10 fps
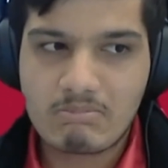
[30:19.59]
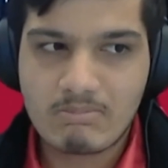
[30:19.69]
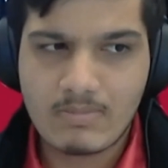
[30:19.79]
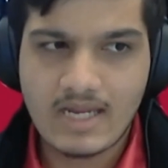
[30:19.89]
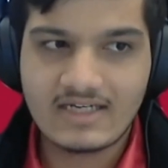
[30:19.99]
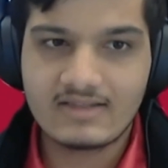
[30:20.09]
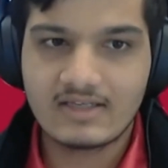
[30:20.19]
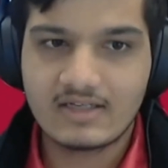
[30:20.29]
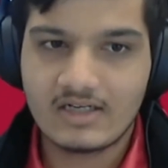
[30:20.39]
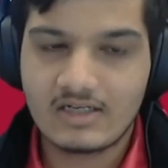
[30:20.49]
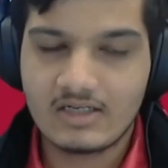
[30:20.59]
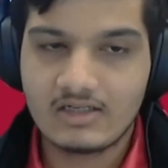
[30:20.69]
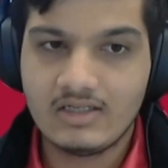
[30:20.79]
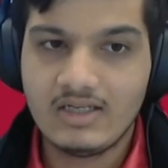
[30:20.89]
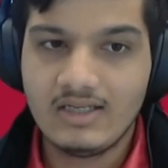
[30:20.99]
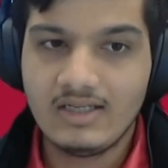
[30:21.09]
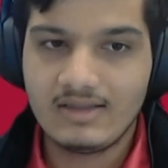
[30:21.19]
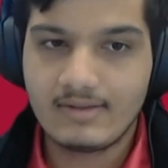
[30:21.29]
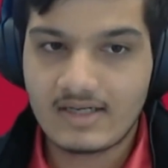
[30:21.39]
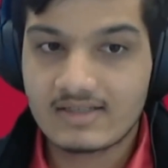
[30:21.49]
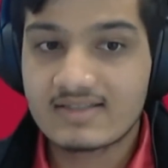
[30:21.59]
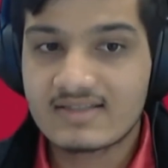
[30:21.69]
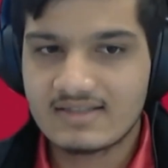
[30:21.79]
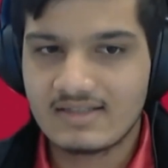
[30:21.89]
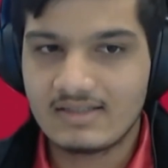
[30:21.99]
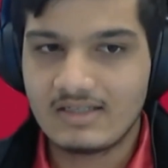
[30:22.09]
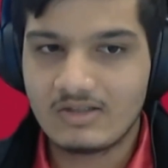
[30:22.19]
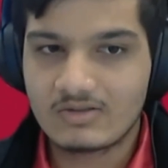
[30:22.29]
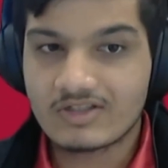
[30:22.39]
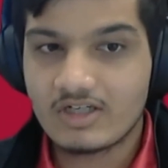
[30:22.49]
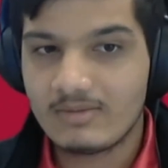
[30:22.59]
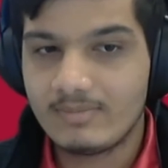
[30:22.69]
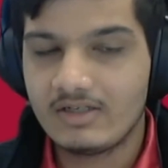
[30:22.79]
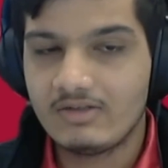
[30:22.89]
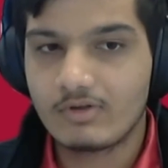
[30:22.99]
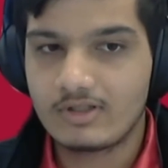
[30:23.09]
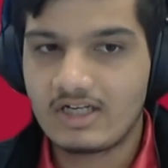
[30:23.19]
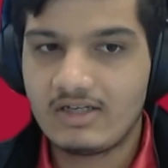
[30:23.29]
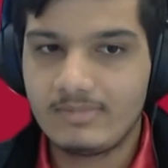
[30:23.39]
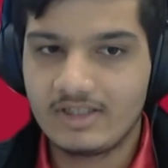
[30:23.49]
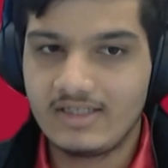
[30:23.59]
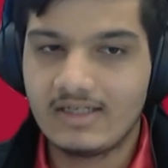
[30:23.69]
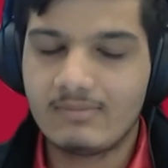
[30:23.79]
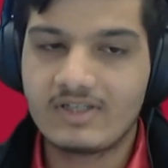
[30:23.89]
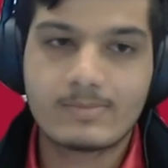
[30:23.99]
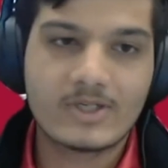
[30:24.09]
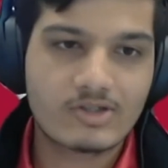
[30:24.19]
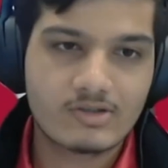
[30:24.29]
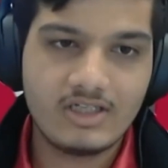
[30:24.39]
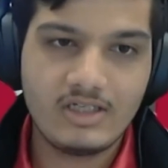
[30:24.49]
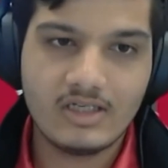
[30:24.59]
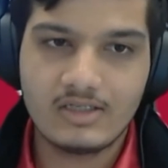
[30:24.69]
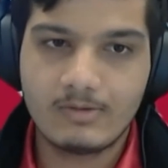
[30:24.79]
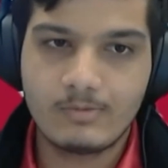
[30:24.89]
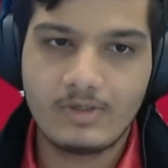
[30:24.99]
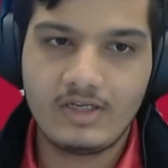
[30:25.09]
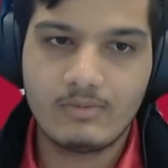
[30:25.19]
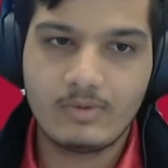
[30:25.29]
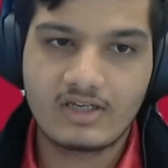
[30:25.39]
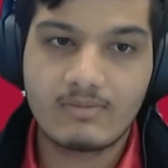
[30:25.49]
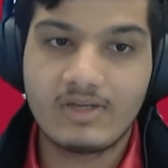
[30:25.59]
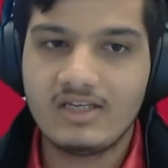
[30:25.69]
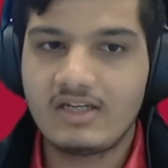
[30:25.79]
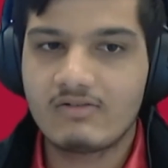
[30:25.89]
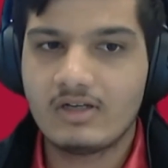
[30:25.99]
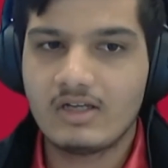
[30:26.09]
making the car last a long time and reliably, especially we're competing